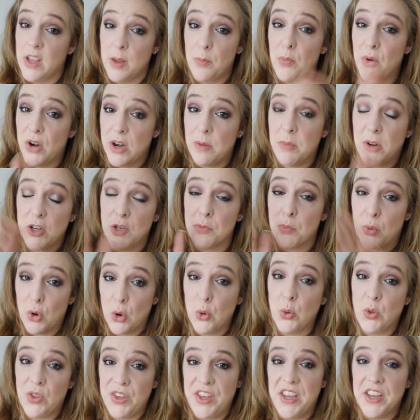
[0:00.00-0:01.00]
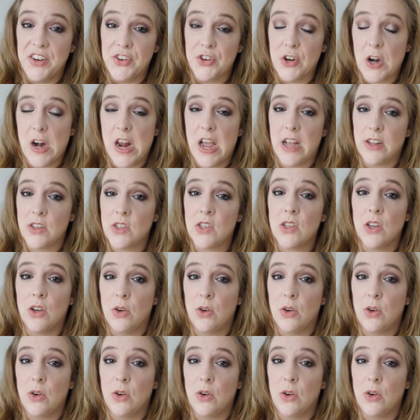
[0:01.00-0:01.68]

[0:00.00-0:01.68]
they pretty much broke the internet,